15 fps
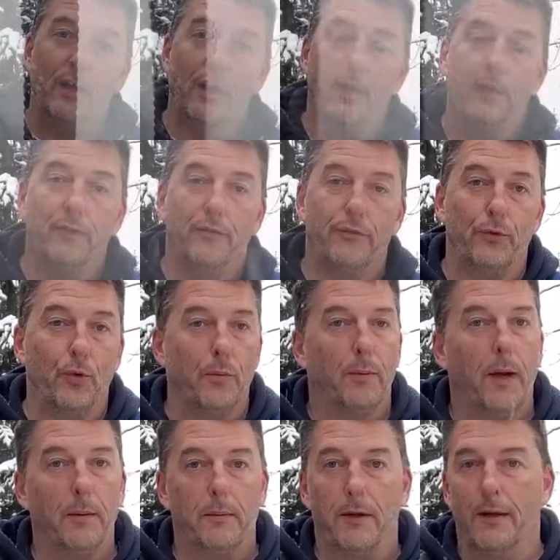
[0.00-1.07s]
and the sewer
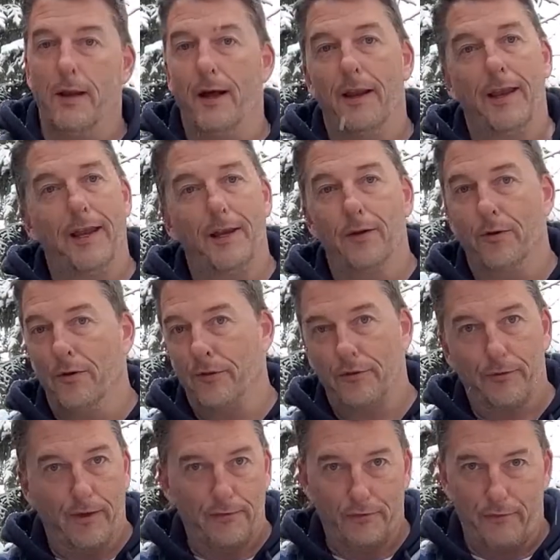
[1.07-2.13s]
pipe cannot handle the
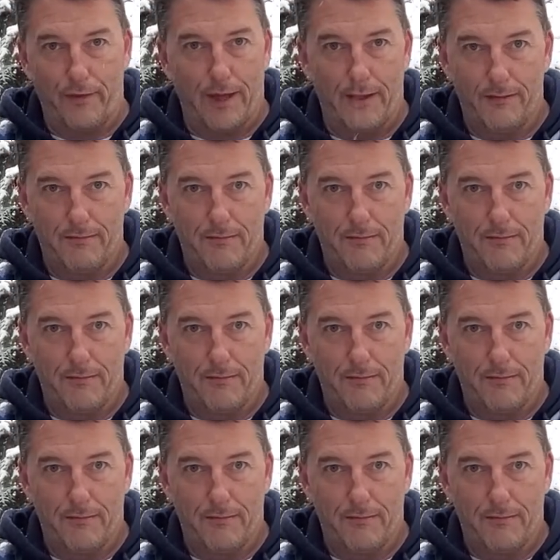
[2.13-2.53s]
stress of that.